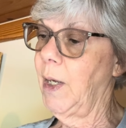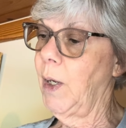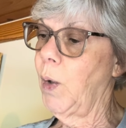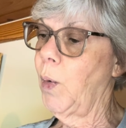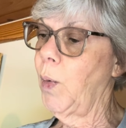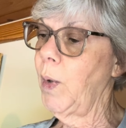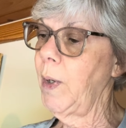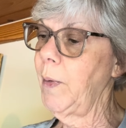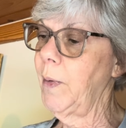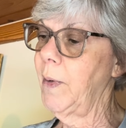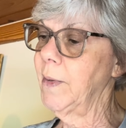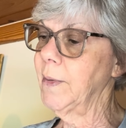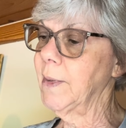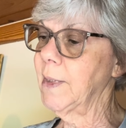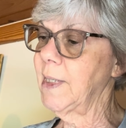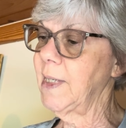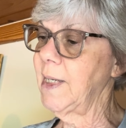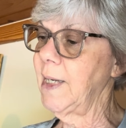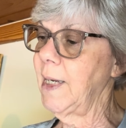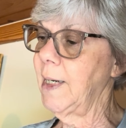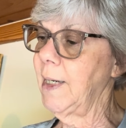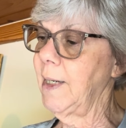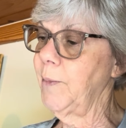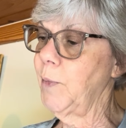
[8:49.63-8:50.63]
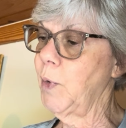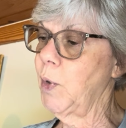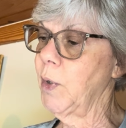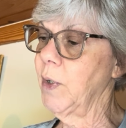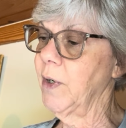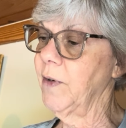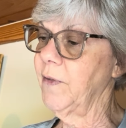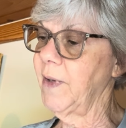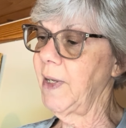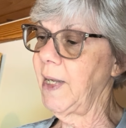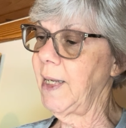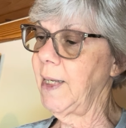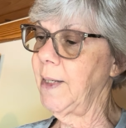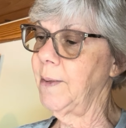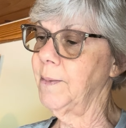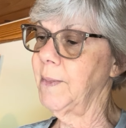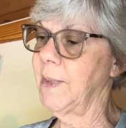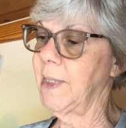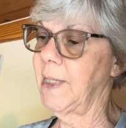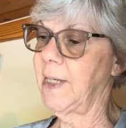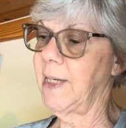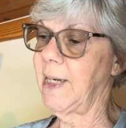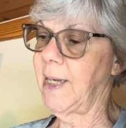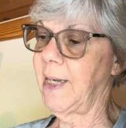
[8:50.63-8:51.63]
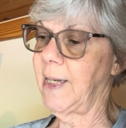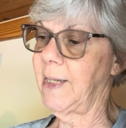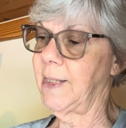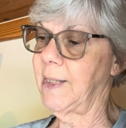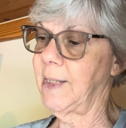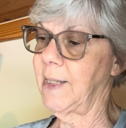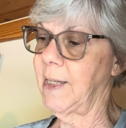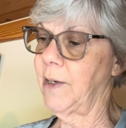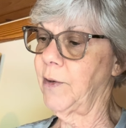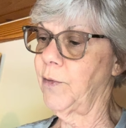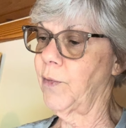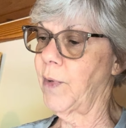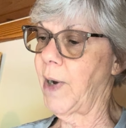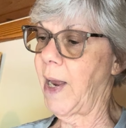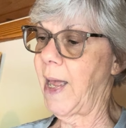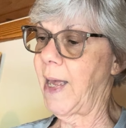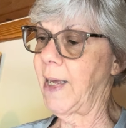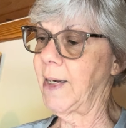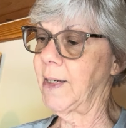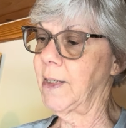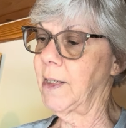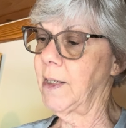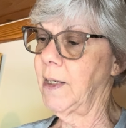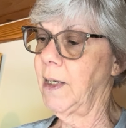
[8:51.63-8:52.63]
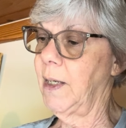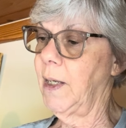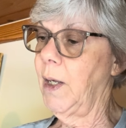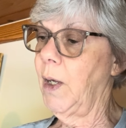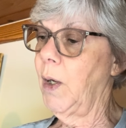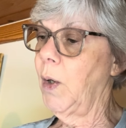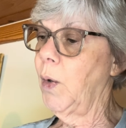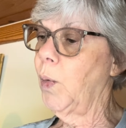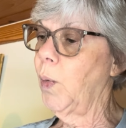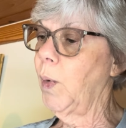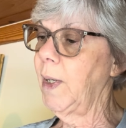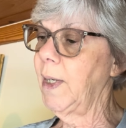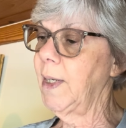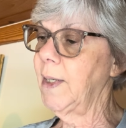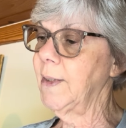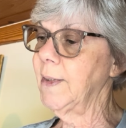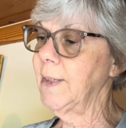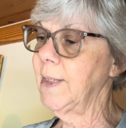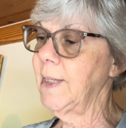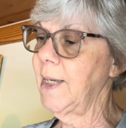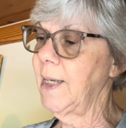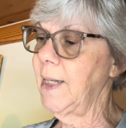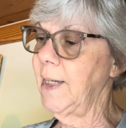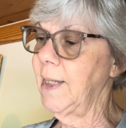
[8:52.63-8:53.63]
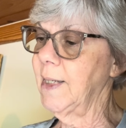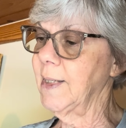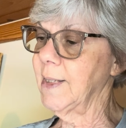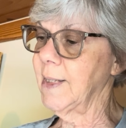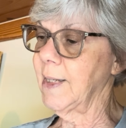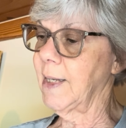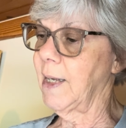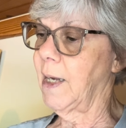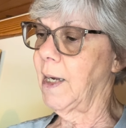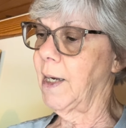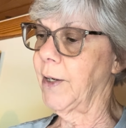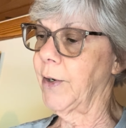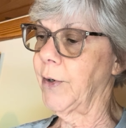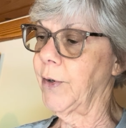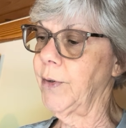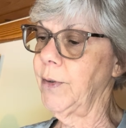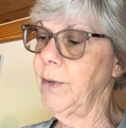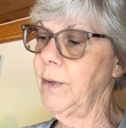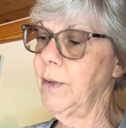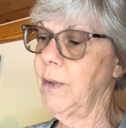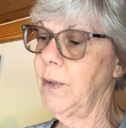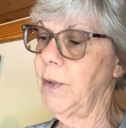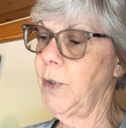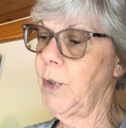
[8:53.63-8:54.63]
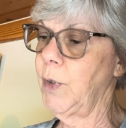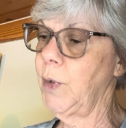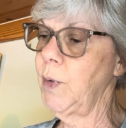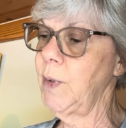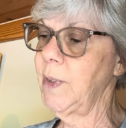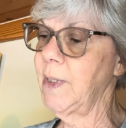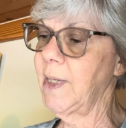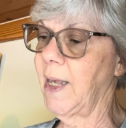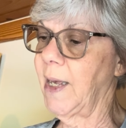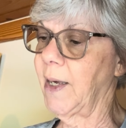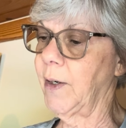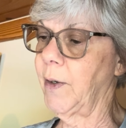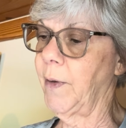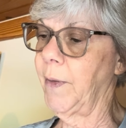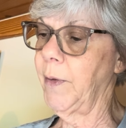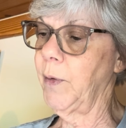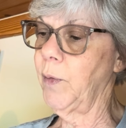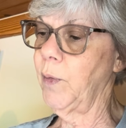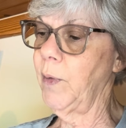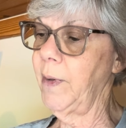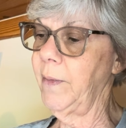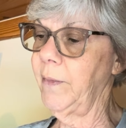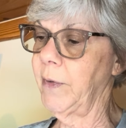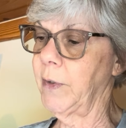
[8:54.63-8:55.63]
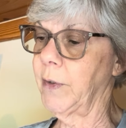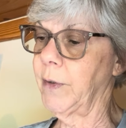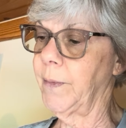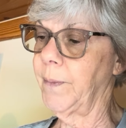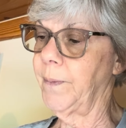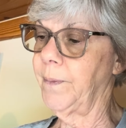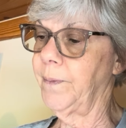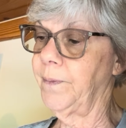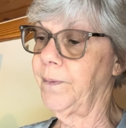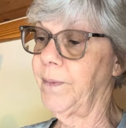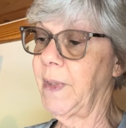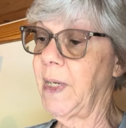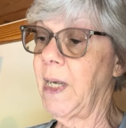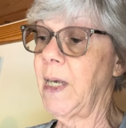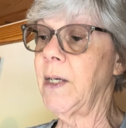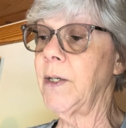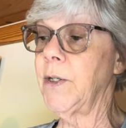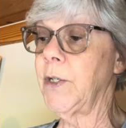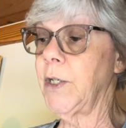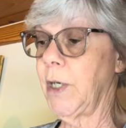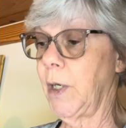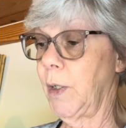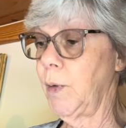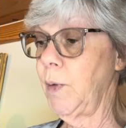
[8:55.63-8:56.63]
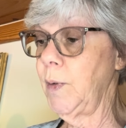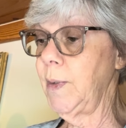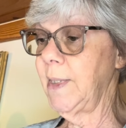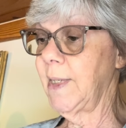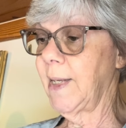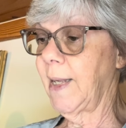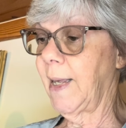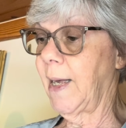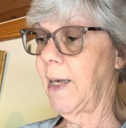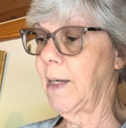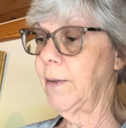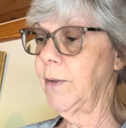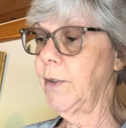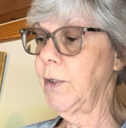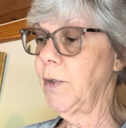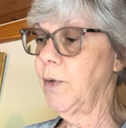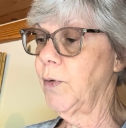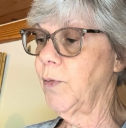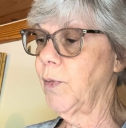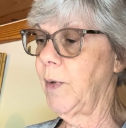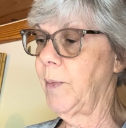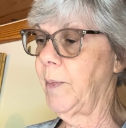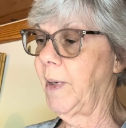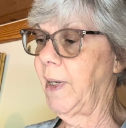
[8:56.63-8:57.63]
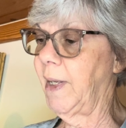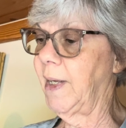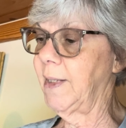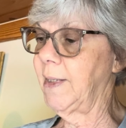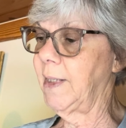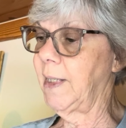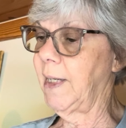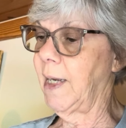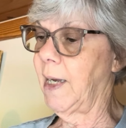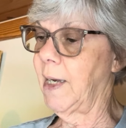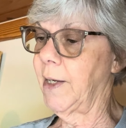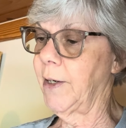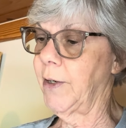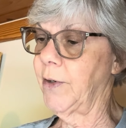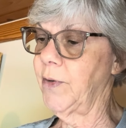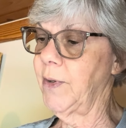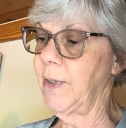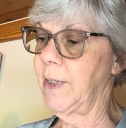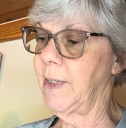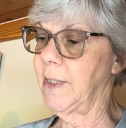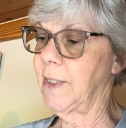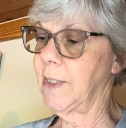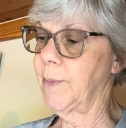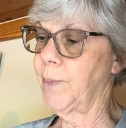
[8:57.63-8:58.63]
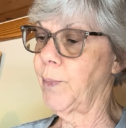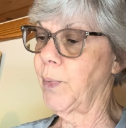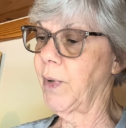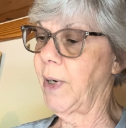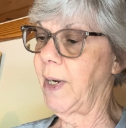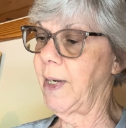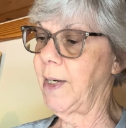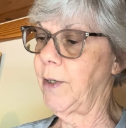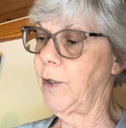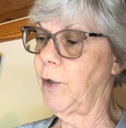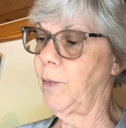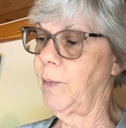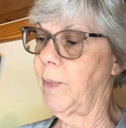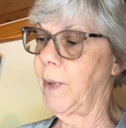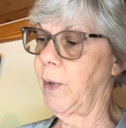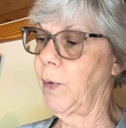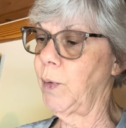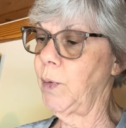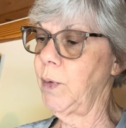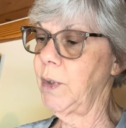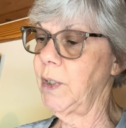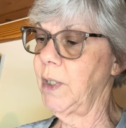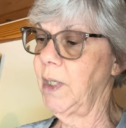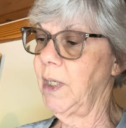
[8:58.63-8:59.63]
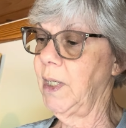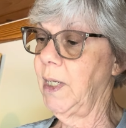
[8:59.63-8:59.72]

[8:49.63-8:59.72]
"We won't see any more of him today," said Rat. "Well, tell us, Otter, who's out on the river?" "Toad's out," replied the Otter in his brand new boat.